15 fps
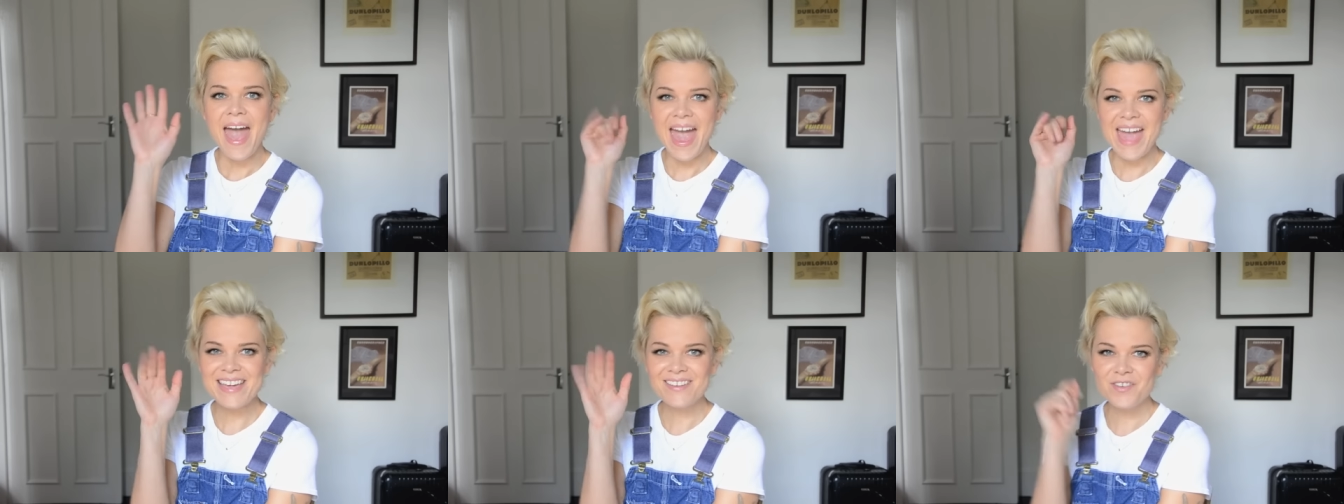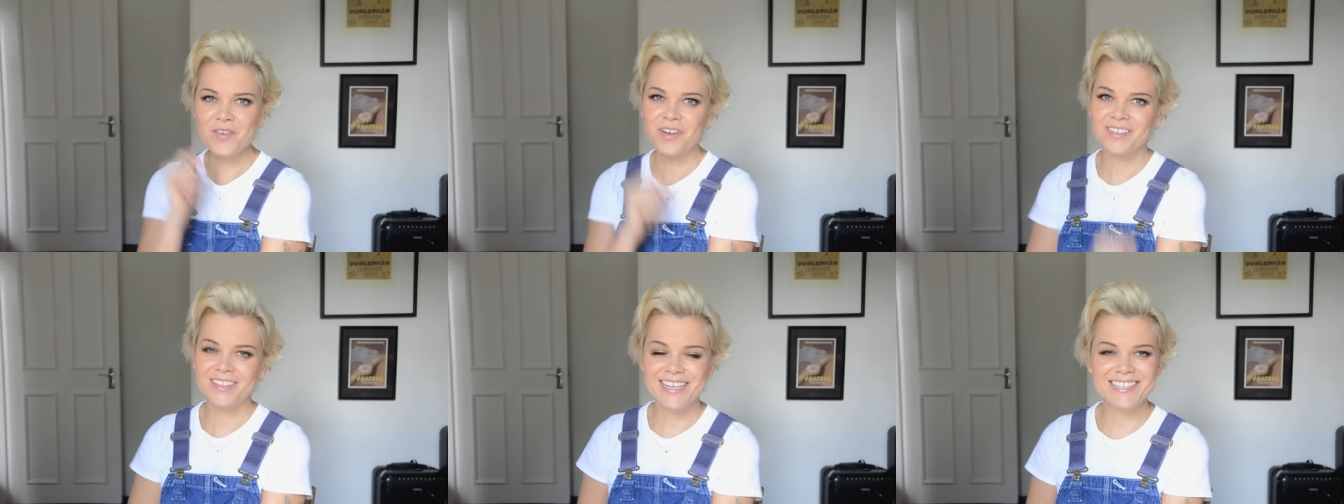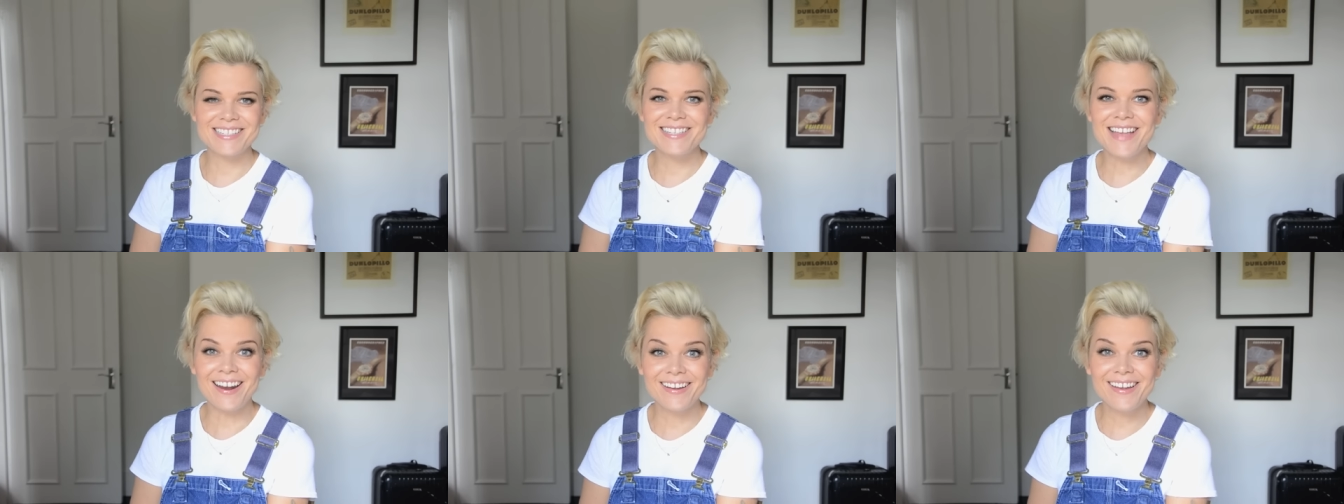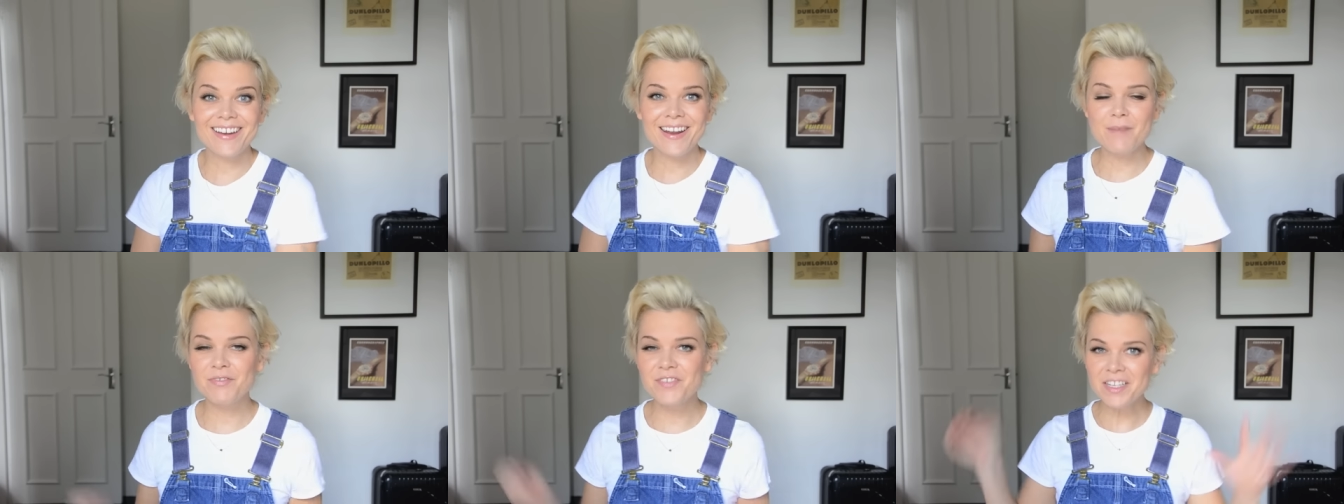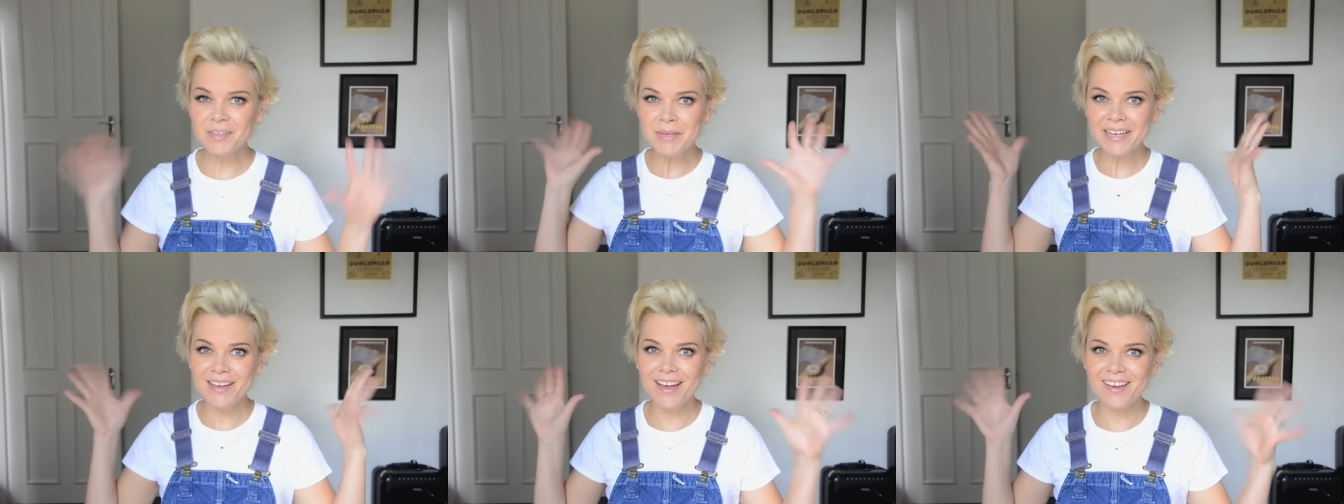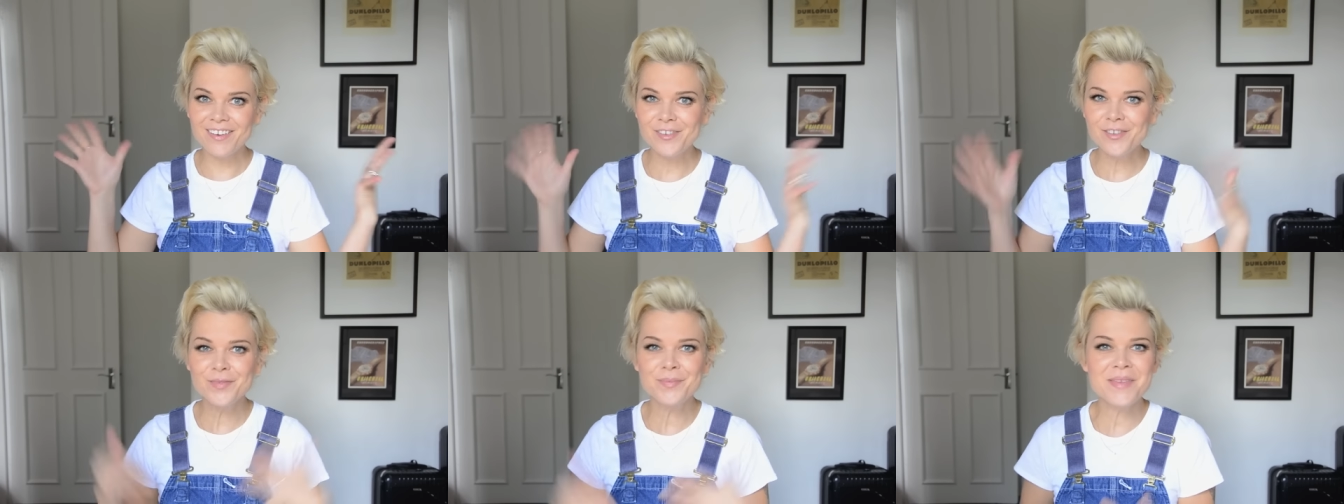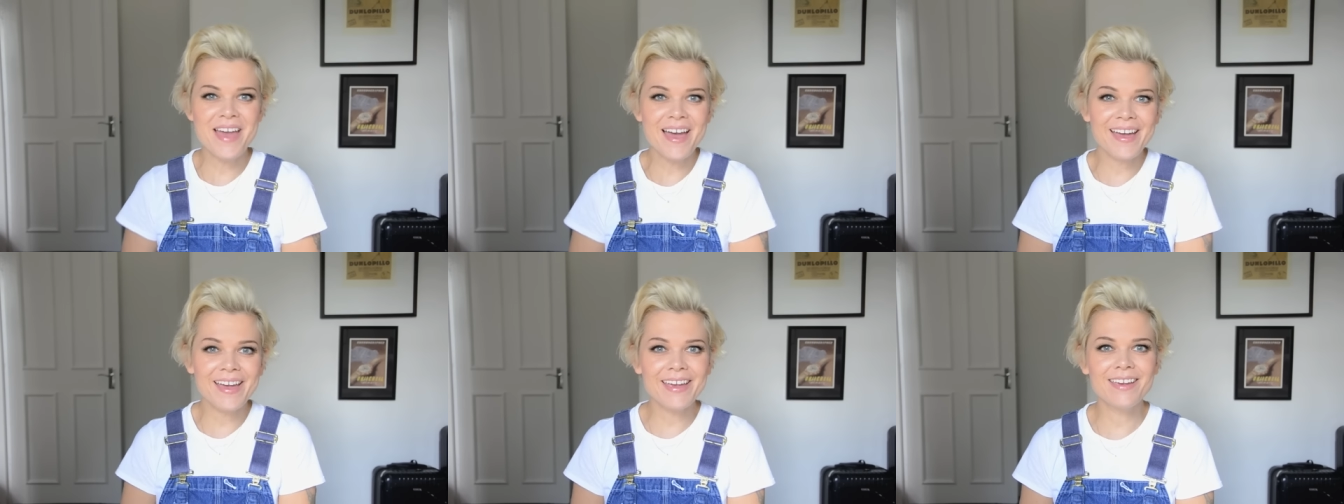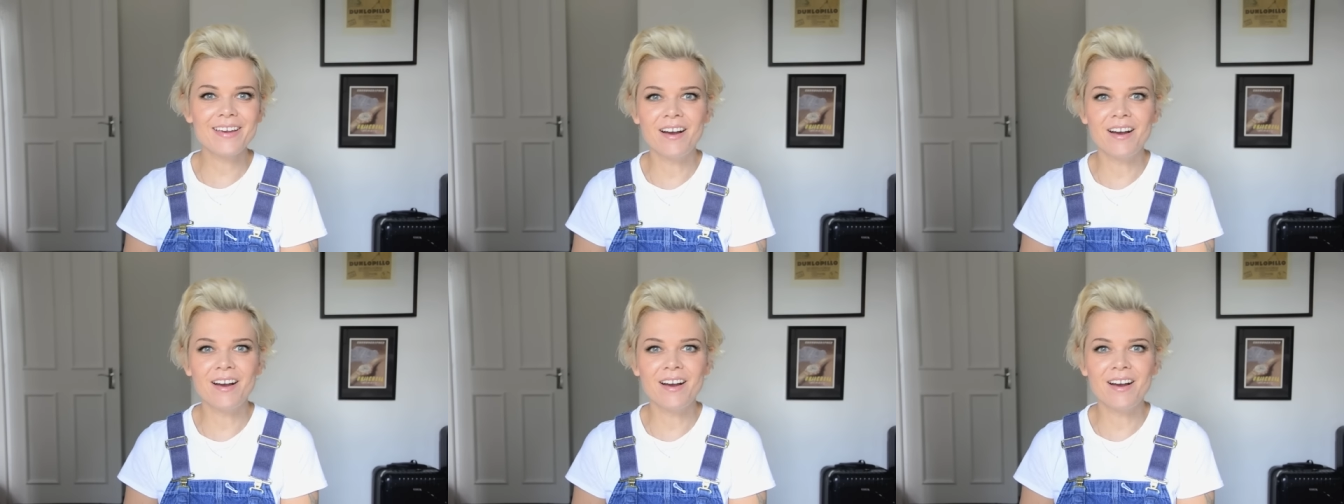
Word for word: Hey everyone, it's Sanni and I'm filming at home, yay!